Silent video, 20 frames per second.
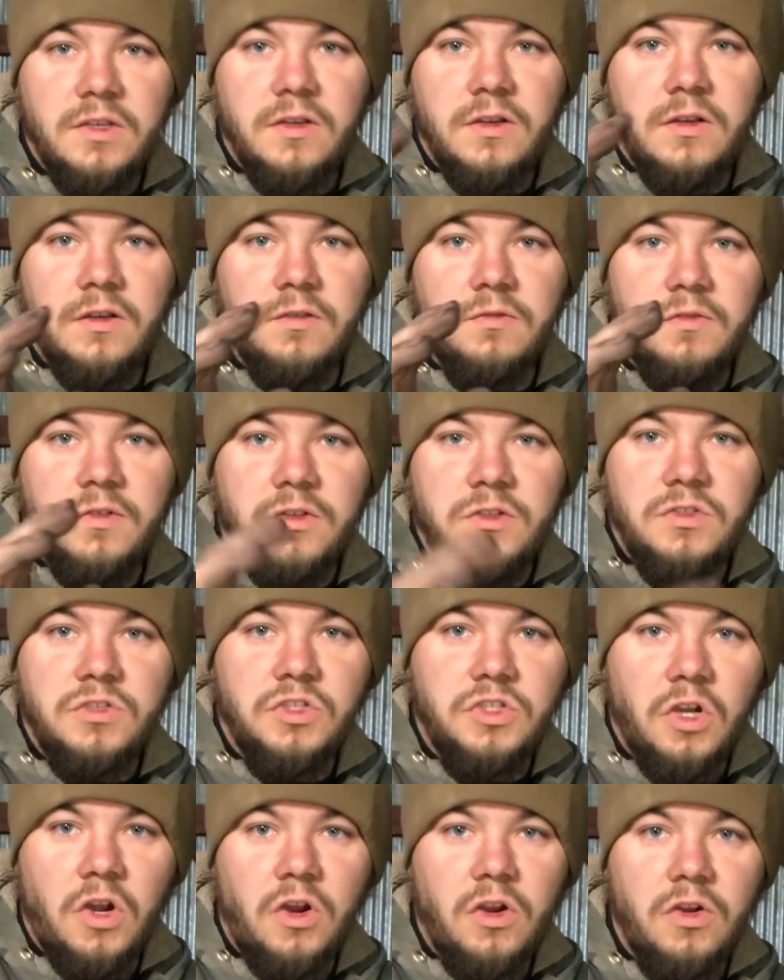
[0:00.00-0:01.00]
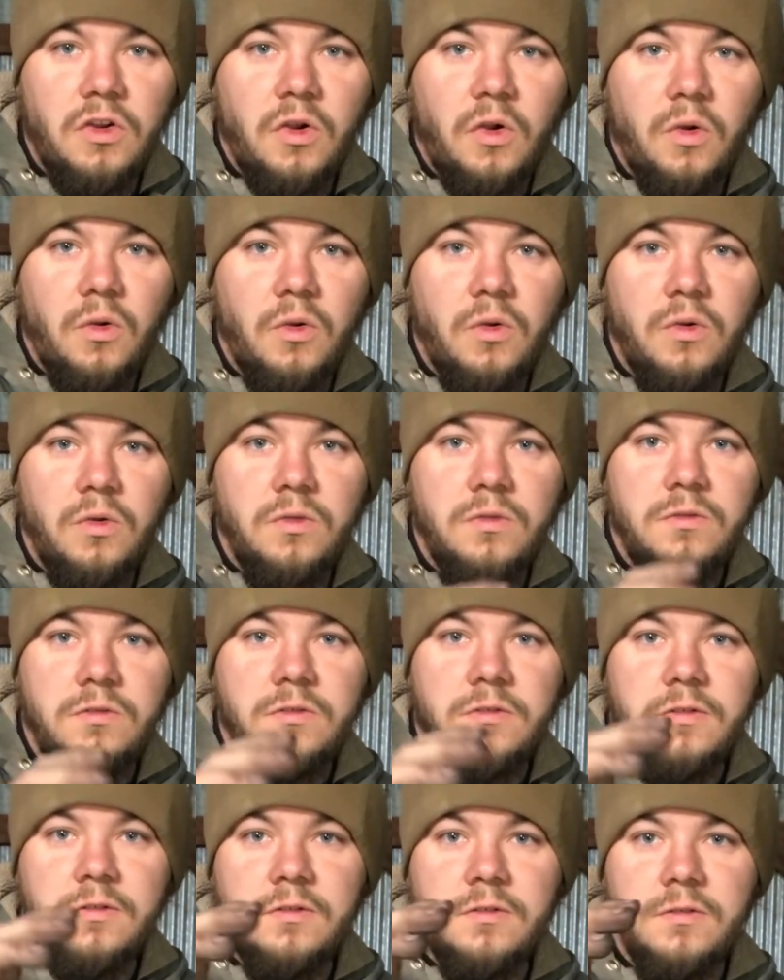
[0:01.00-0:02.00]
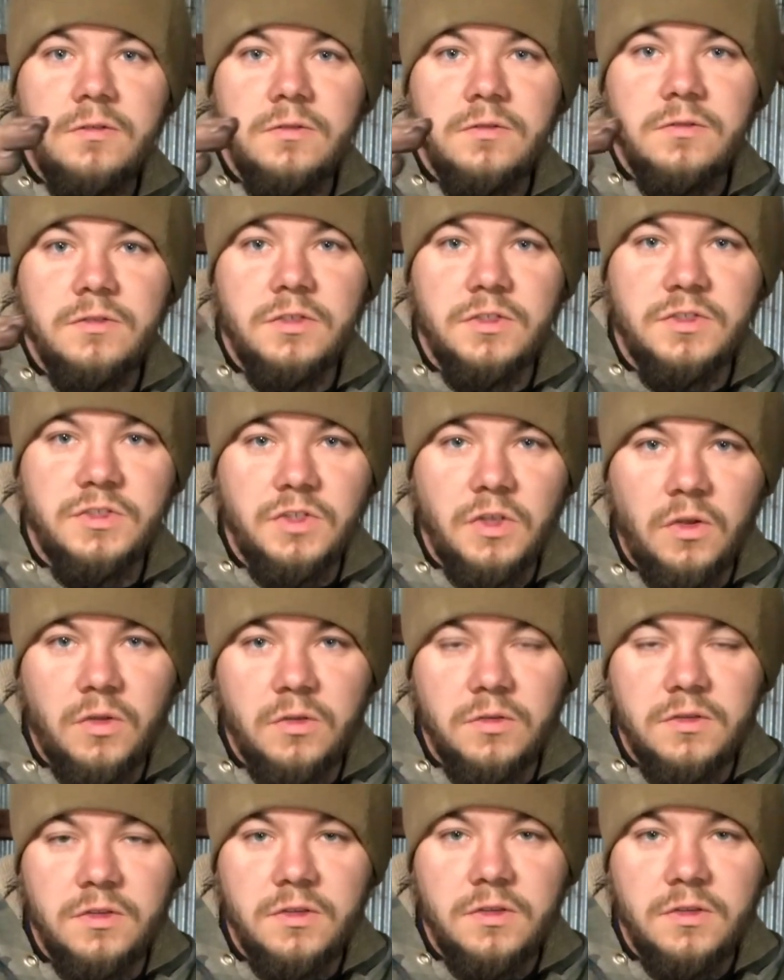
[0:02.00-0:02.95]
of charcoal to salt.